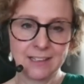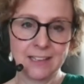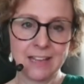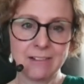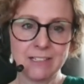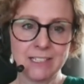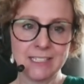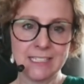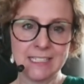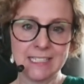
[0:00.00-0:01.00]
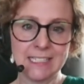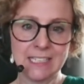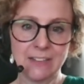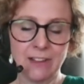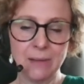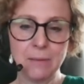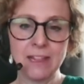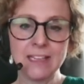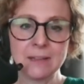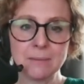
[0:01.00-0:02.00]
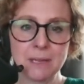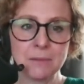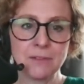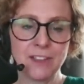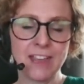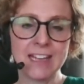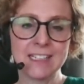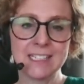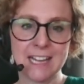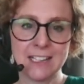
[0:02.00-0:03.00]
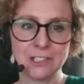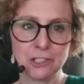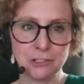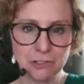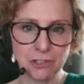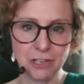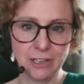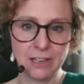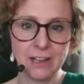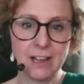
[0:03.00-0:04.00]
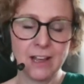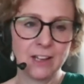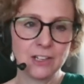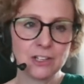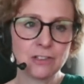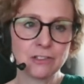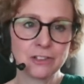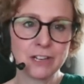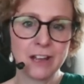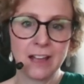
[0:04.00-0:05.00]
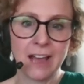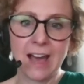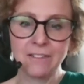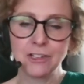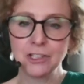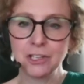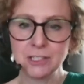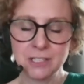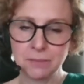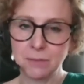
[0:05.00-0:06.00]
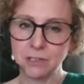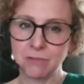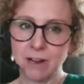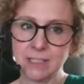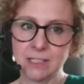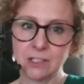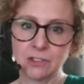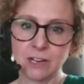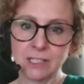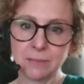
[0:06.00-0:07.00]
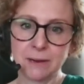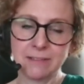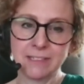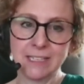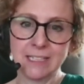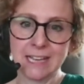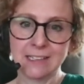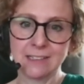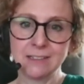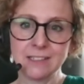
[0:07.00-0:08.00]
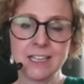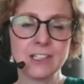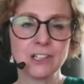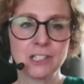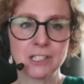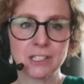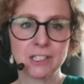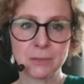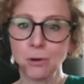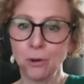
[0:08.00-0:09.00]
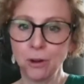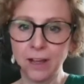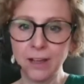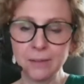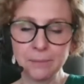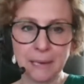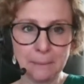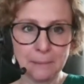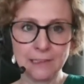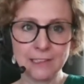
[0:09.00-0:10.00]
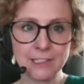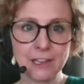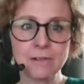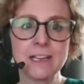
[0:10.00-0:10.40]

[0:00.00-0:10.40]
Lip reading: they're under CCTV, but they sometimes forget to tell children. And children have just as much right to transparency as adults. They're just smaller people. So